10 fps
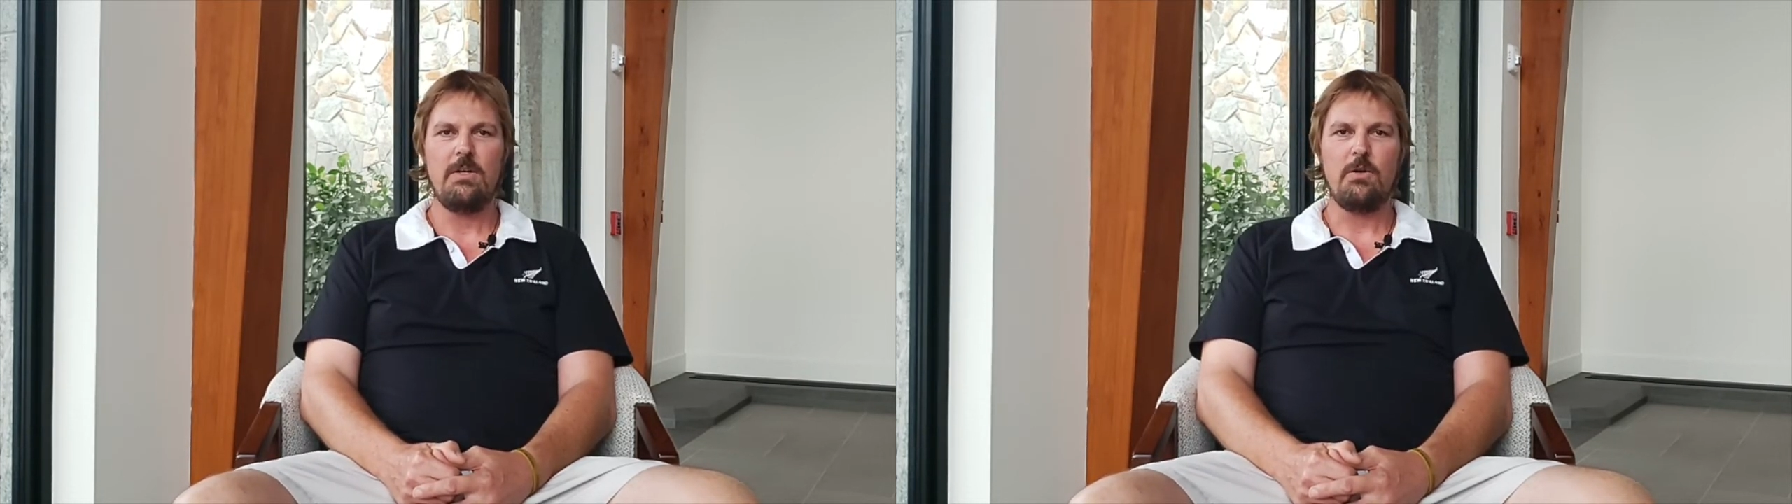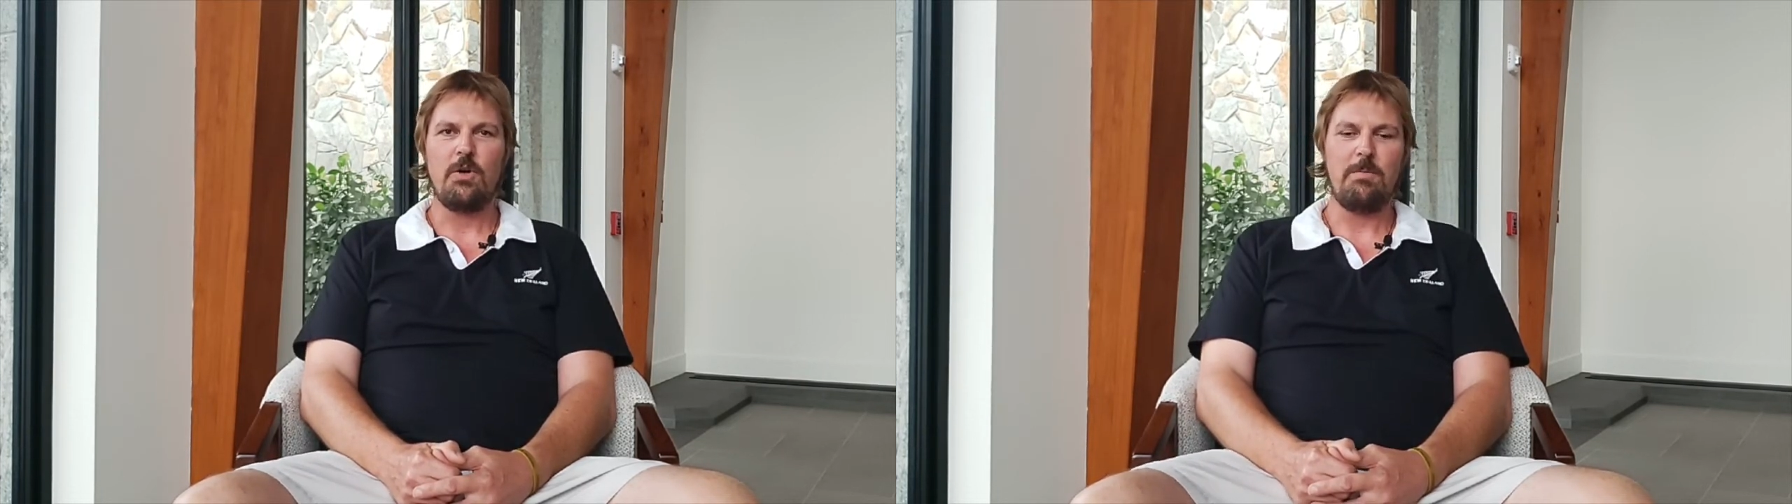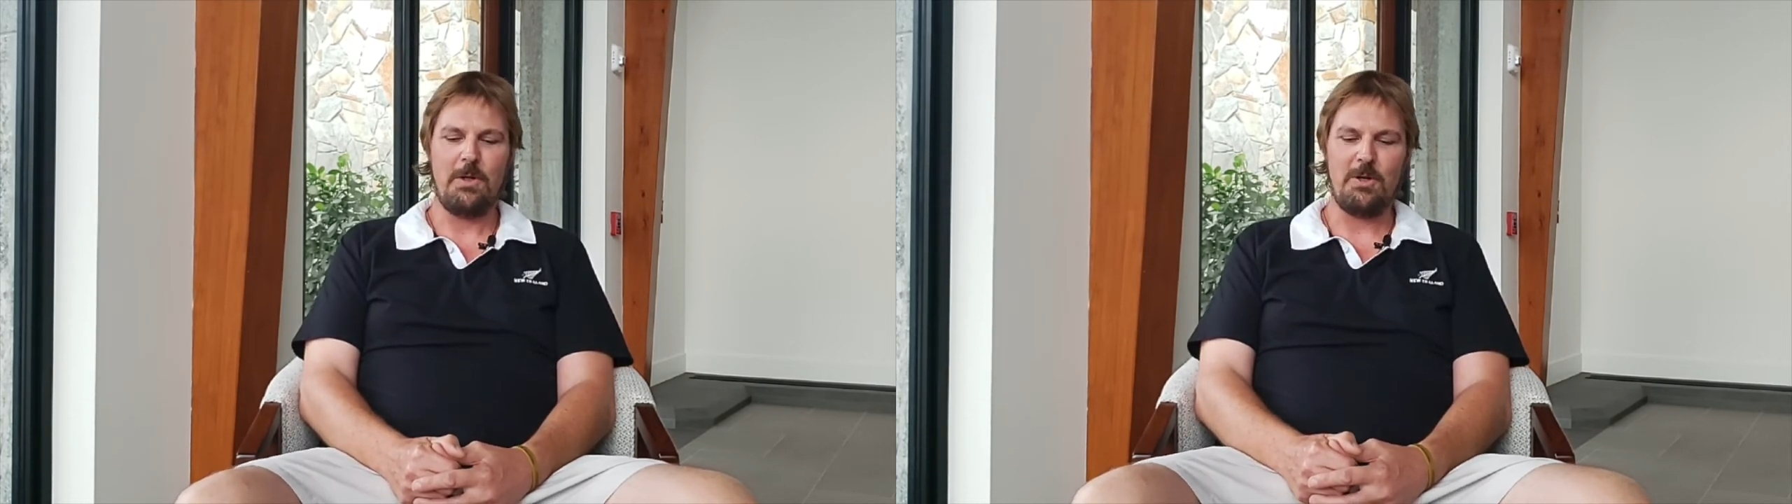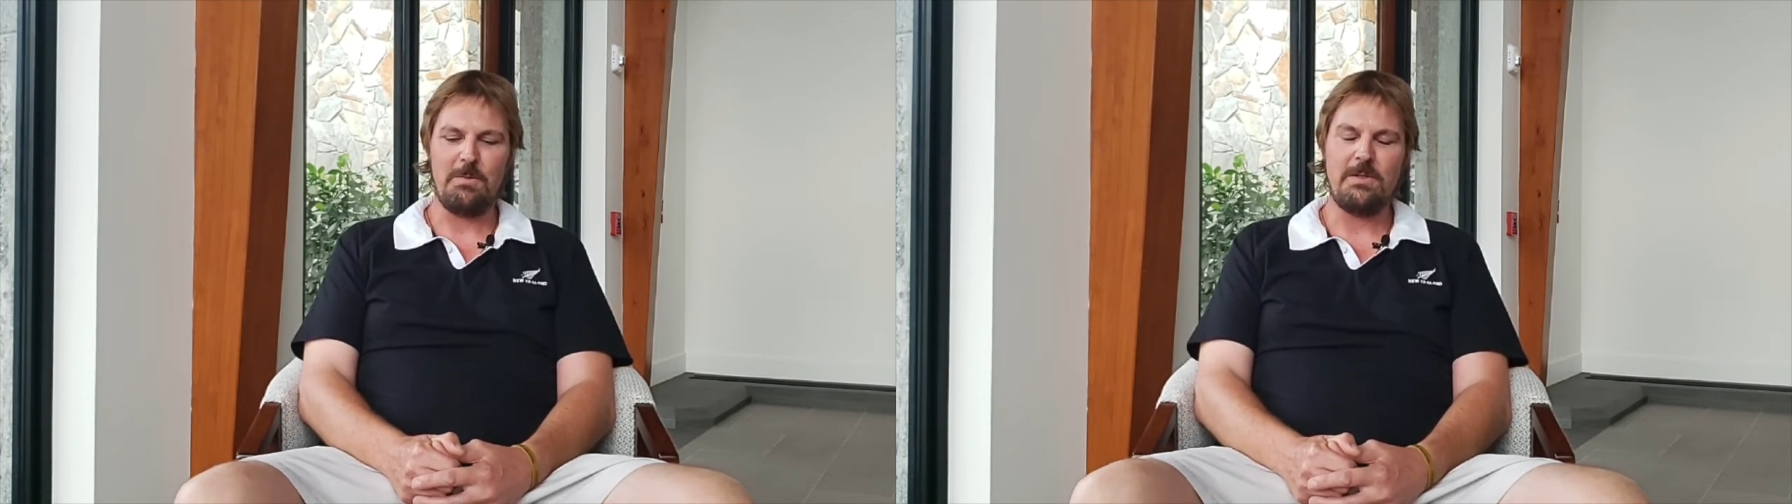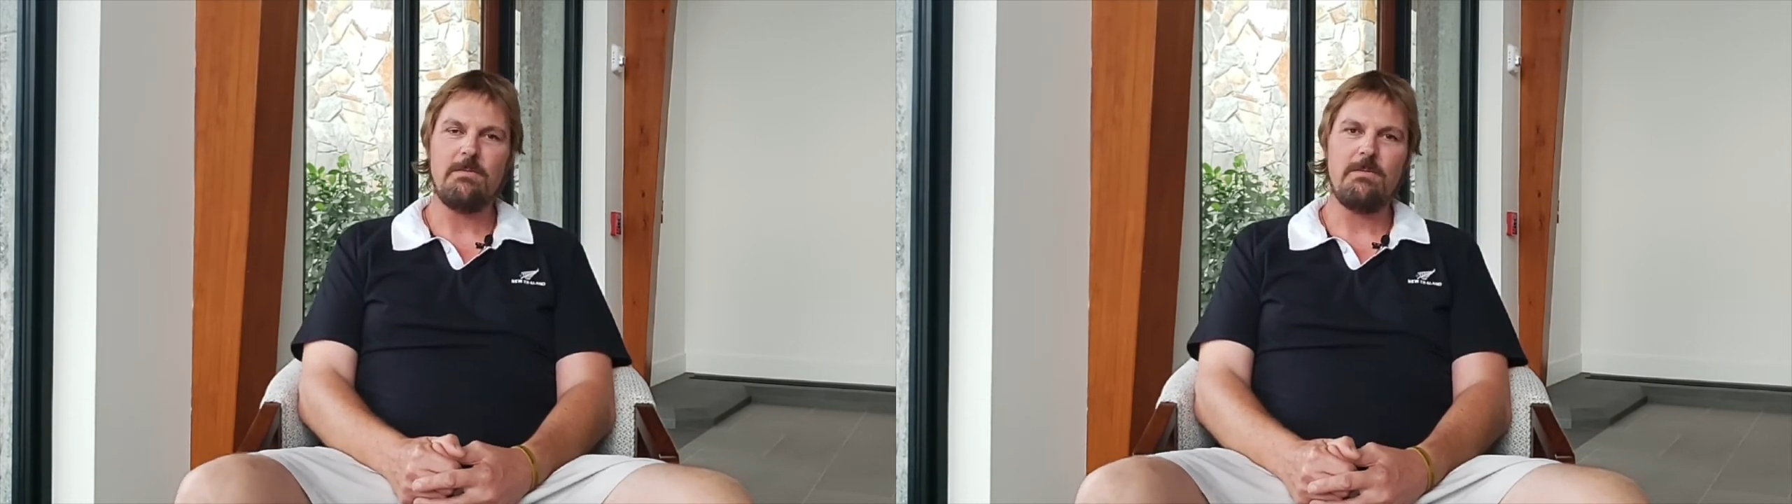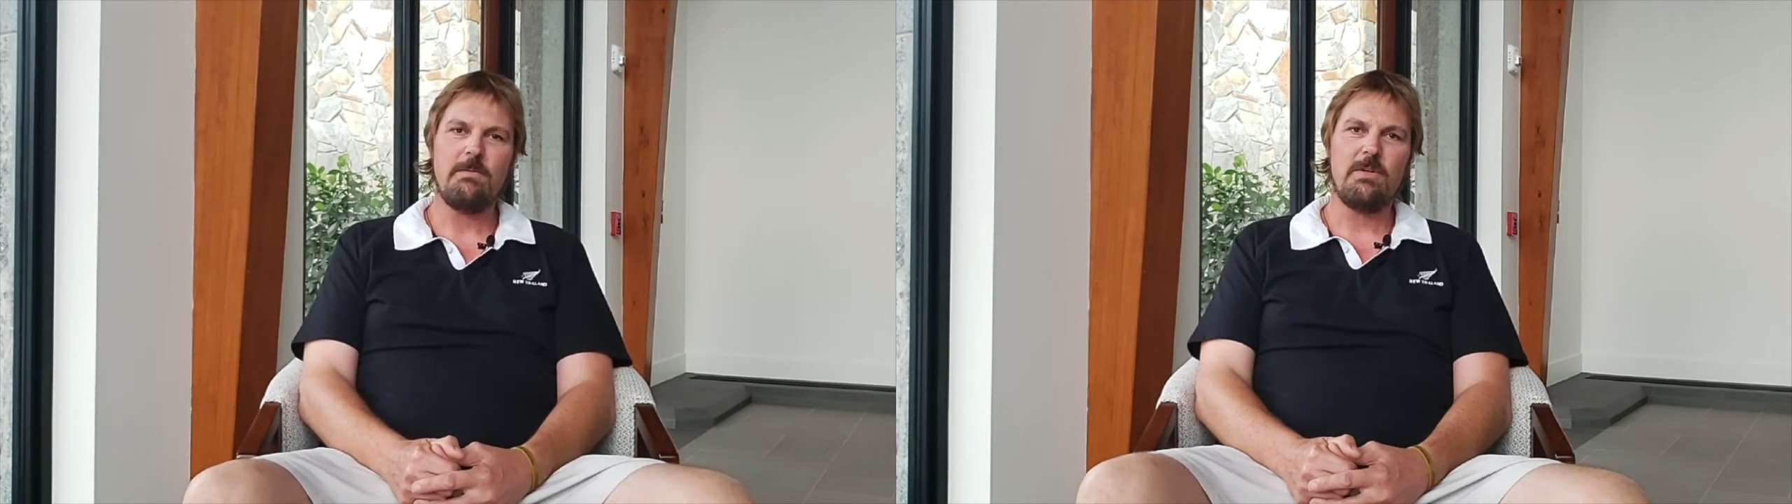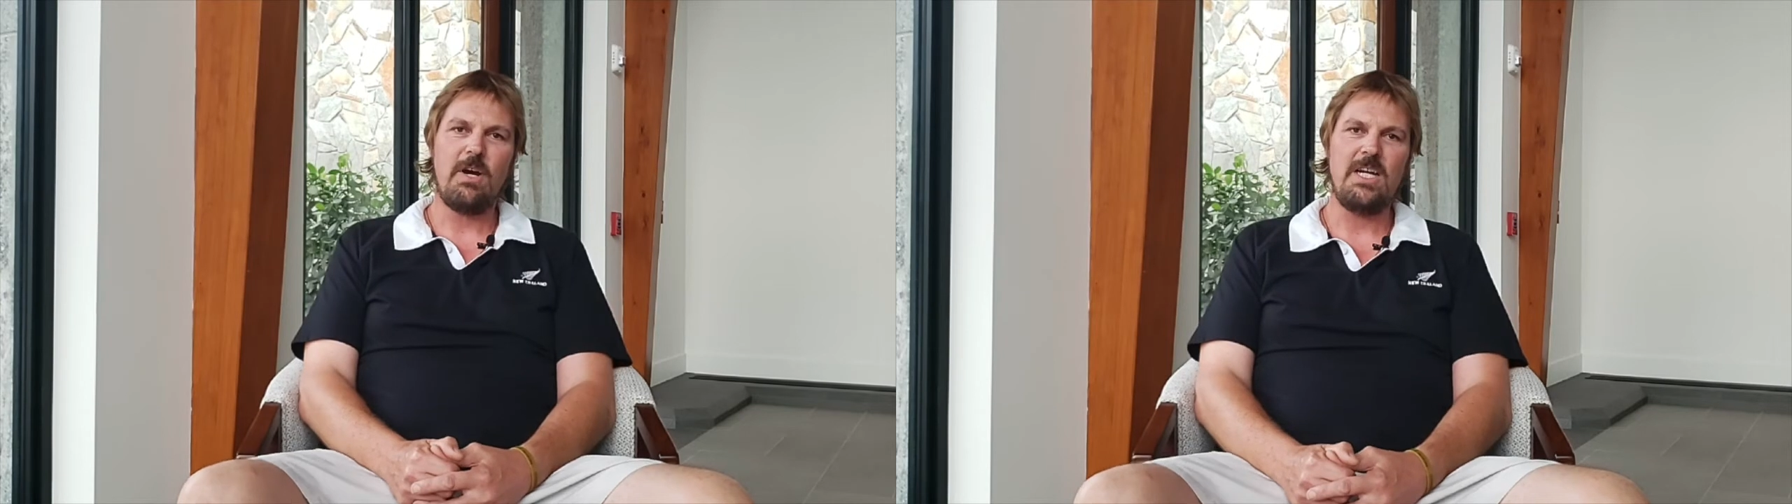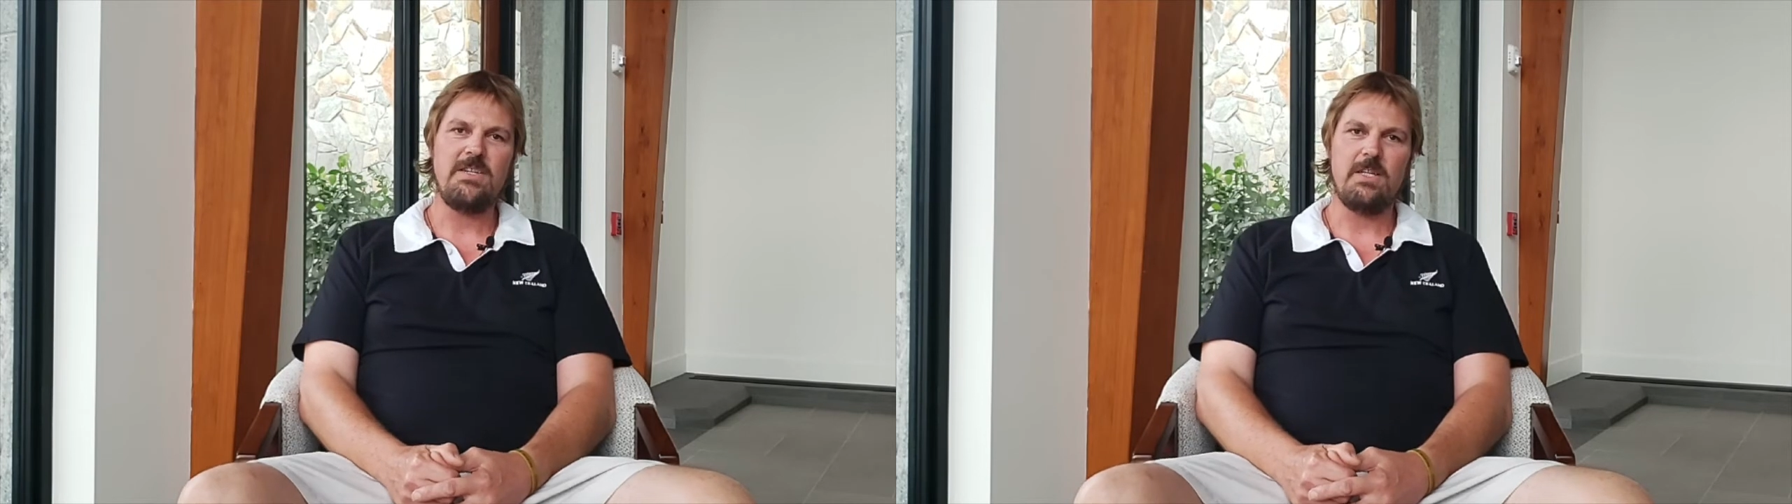grew up a little bit
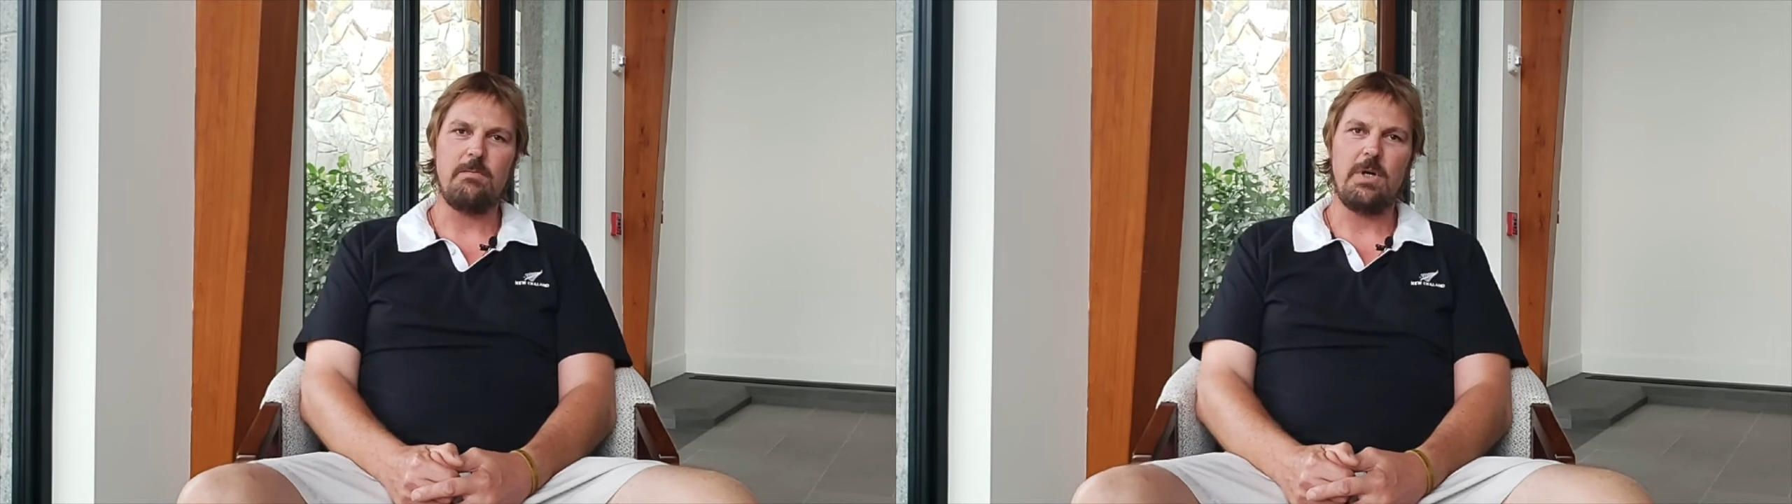crazy in